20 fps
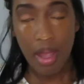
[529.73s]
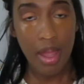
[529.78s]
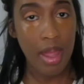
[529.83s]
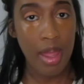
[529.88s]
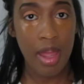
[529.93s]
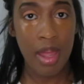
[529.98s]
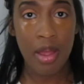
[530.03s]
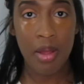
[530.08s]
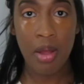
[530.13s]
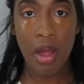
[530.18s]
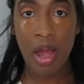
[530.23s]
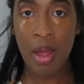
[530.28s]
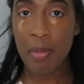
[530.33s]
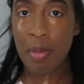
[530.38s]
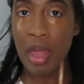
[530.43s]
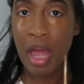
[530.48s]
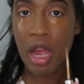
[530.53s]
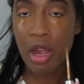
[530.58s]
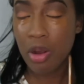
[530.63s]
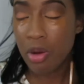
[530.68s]
And I'm
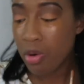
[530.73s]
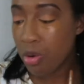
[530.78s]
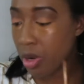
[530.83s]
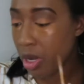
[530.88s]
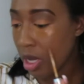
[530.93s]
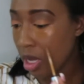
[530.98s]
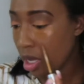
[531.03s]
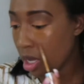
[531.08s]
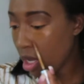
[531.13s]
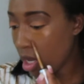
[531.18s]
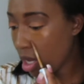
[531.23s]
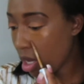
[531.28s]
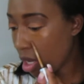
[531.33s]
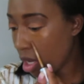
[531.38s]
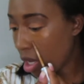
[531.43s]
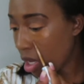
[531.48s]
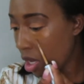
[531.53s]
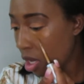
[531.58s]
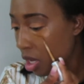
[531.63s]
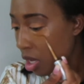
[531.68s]
not going
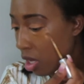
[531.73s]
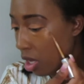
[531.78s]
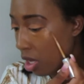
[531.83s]
in